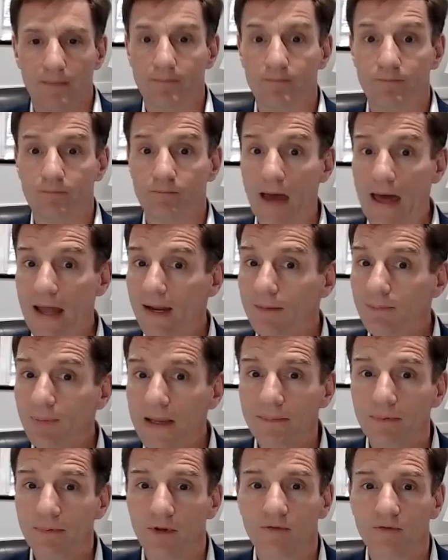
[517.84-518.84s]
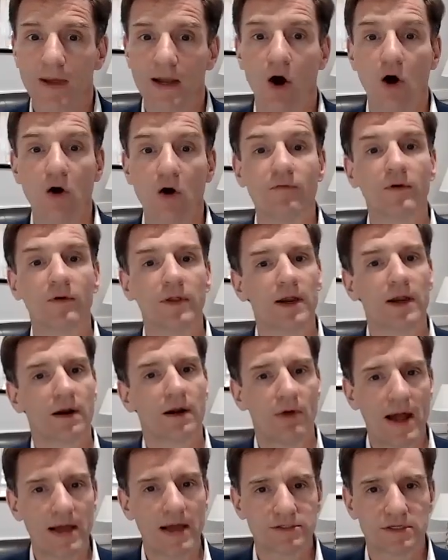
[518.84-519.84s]
Many people have been overly
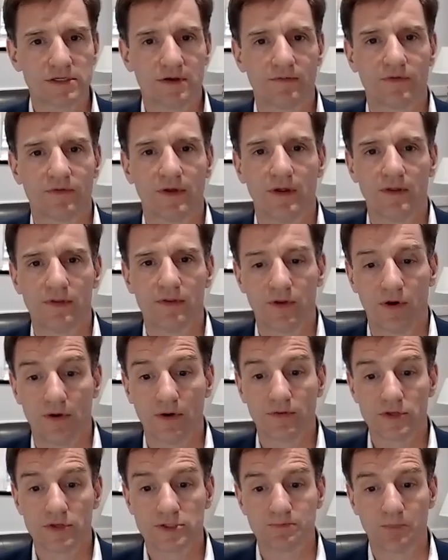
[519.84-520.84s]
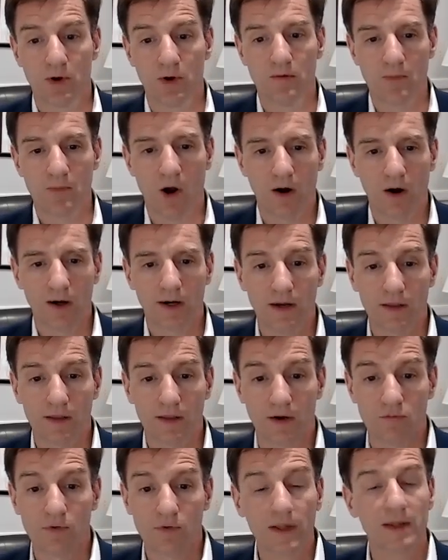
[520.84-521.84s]
aggressive during this bull market, and
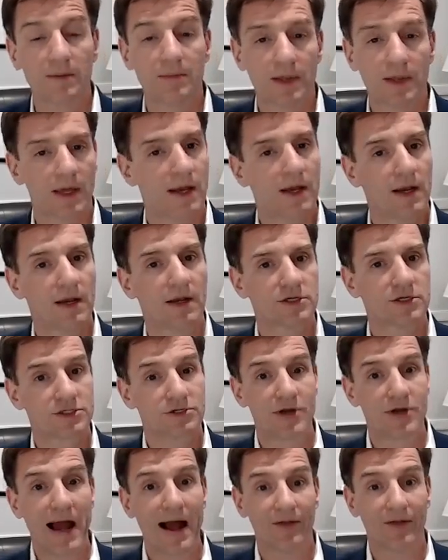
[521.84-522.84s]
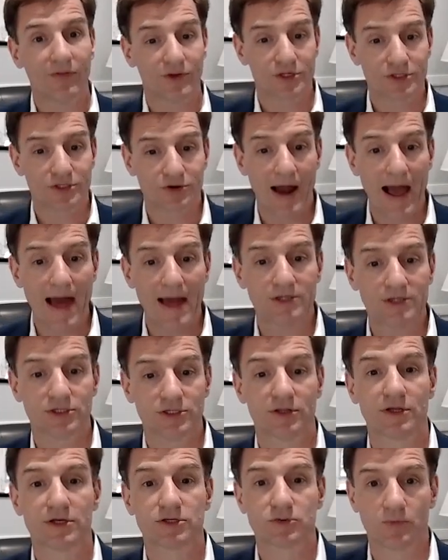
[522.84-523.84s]
they're really beginning to doubt their strategy
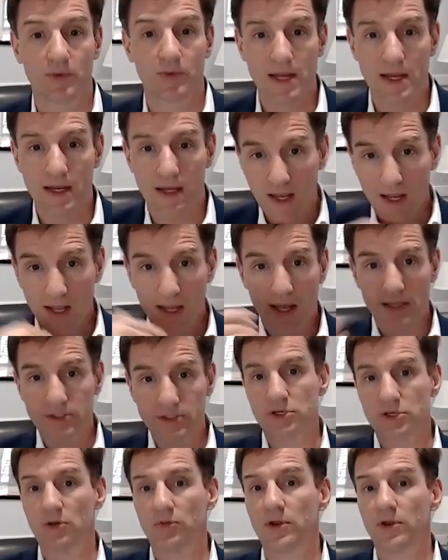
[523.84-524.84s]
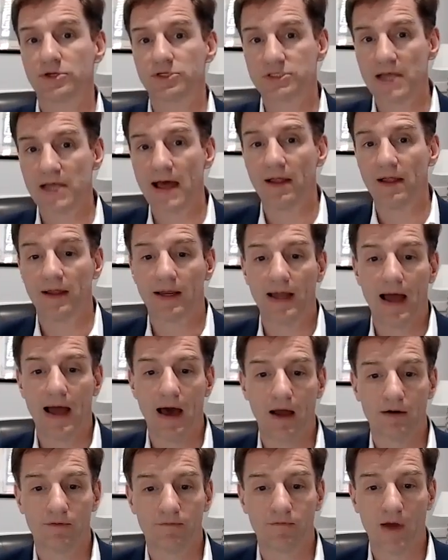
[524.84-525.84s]
this week, and so they're selling
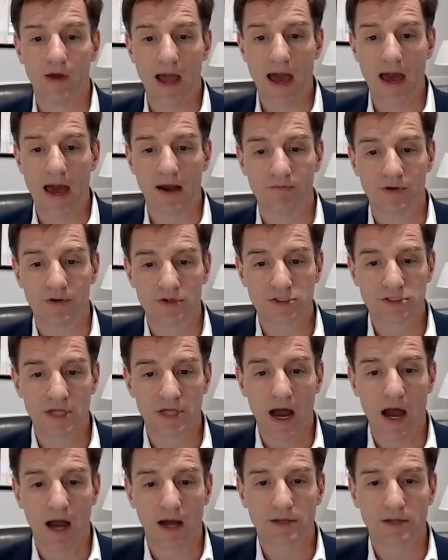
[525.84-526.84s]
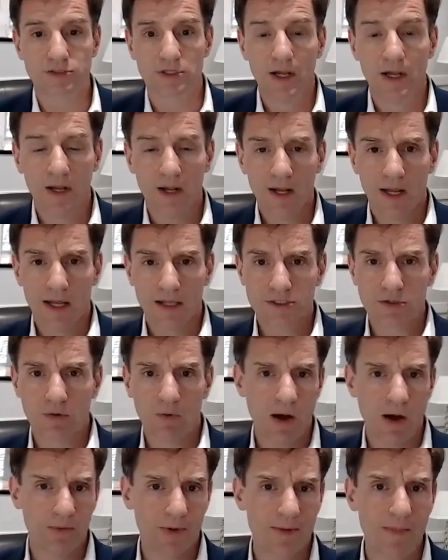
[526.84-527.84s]
out of their stocks. And so
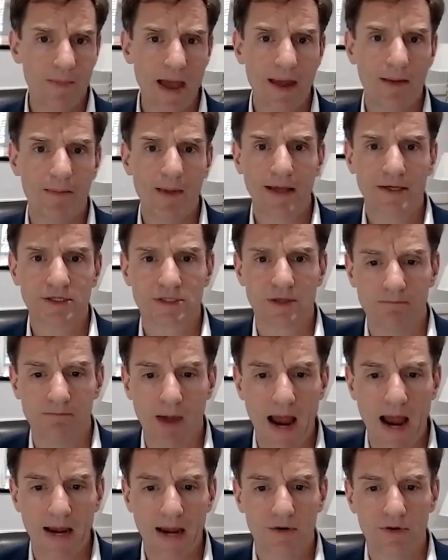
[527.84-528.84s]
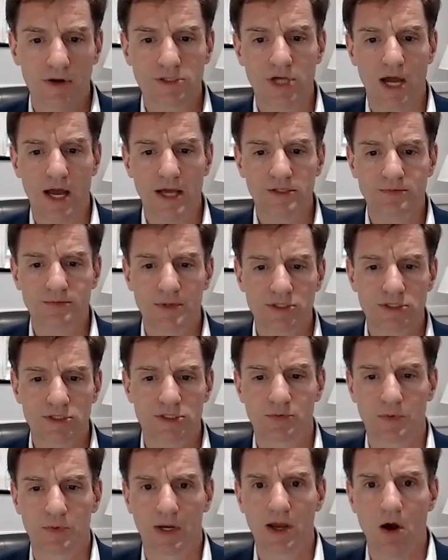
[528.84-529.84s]
while we may make some minor adjustments
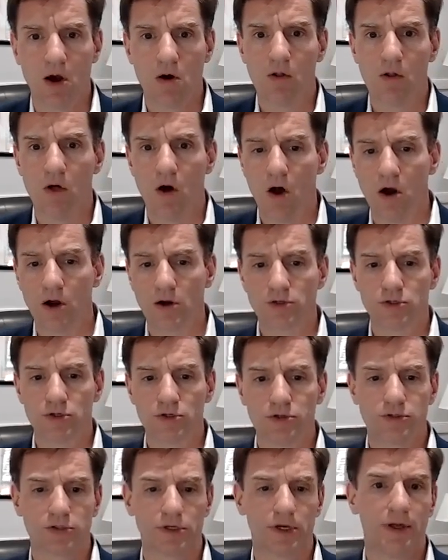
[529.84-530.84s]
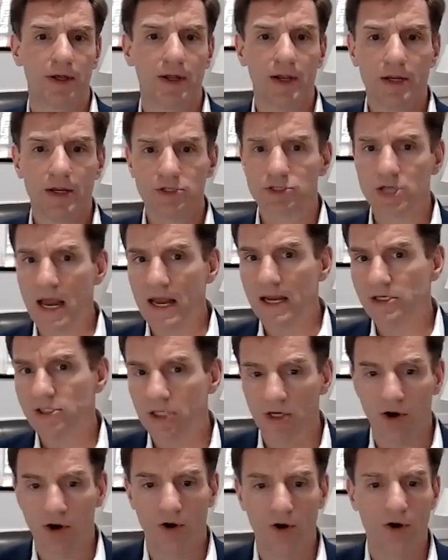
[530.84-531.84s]
as we go along due to
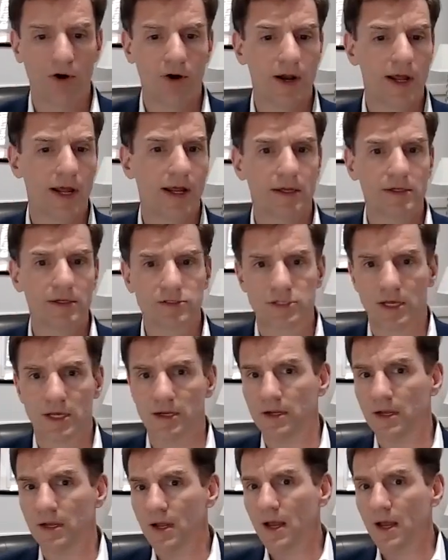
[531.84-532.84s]
changing earnings and